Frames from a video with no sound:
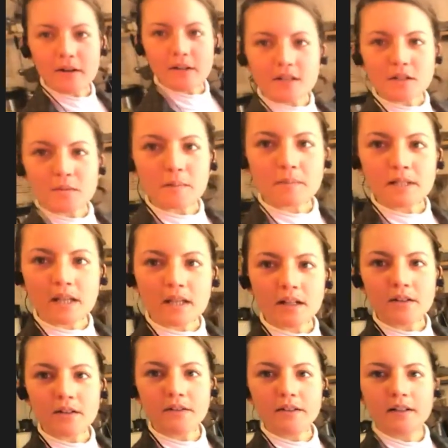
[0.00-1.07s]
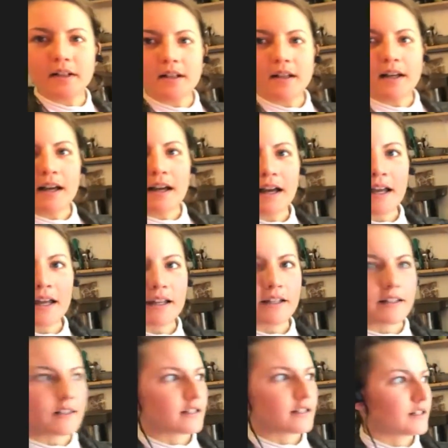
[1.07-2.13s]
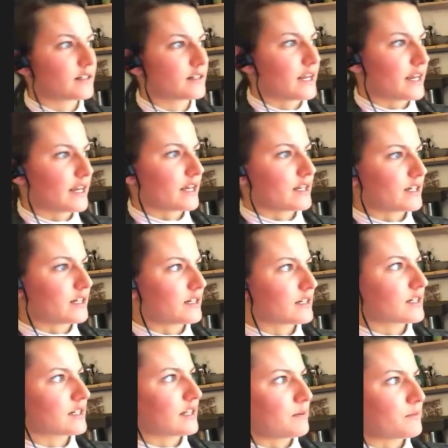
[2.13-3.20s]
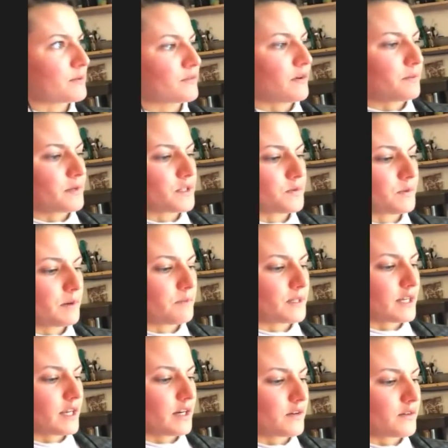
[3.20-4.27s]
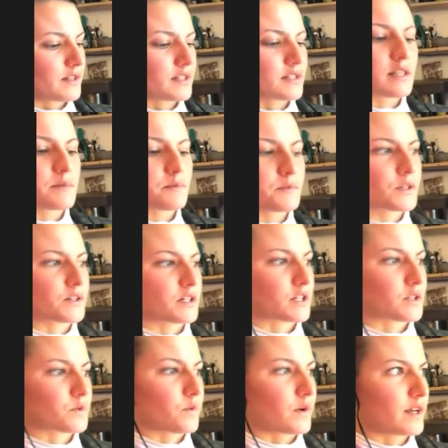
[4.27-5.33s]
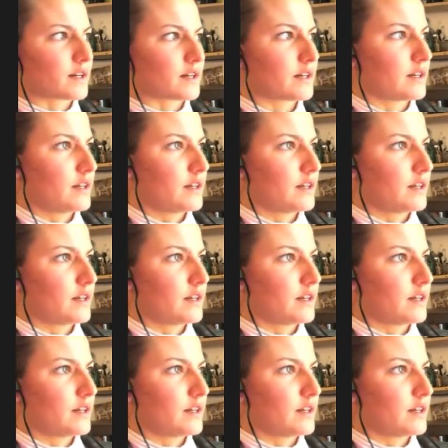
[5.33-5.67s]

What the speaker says: a sweet potato and taken slips from a sweet potato. And slips are just what